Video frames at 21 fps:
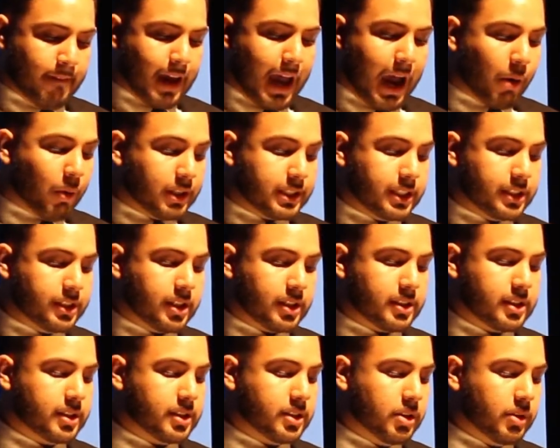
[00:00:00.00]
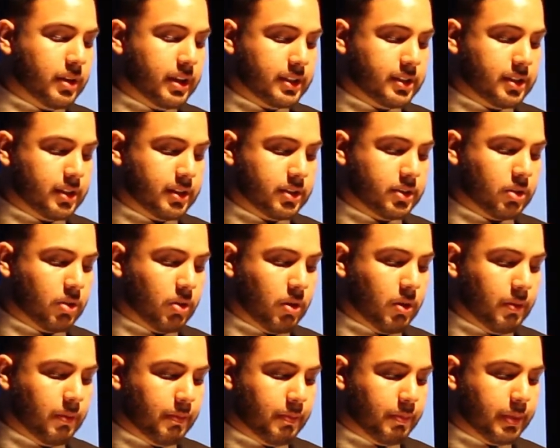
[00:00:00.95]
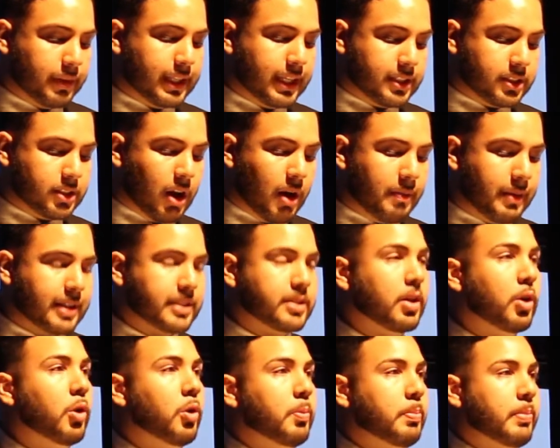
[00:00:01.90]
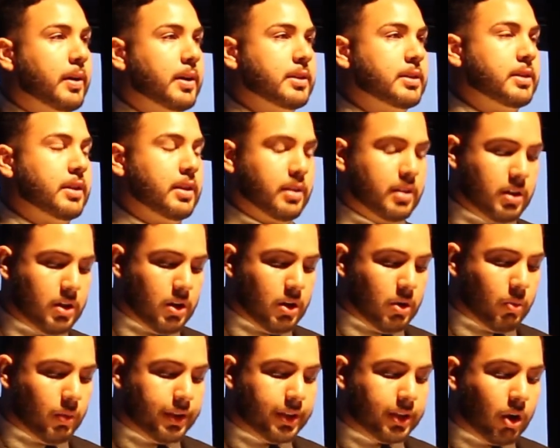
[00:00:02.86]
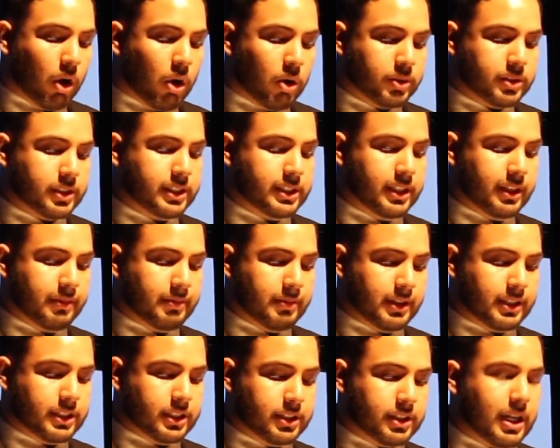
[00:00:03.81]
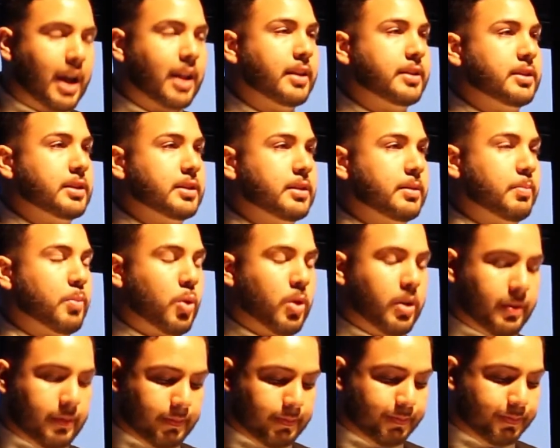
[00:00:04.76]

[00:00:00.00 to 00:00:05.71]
I wasn't just a student to the school, but they saw me as a whole person with goals, achievements, challenges, and more.